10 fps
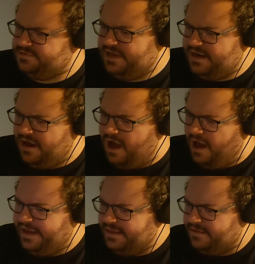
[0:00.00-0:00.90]
Was that an
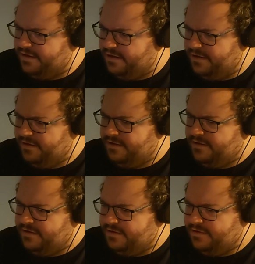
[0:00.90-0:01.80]
eye in the
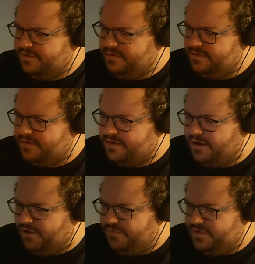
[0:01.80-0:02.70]

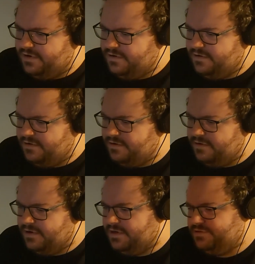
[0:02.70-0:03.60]
clothing?
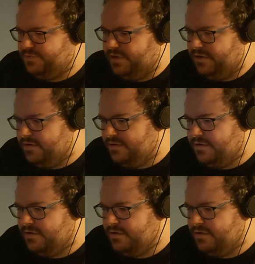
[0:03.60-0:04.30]
That's weird.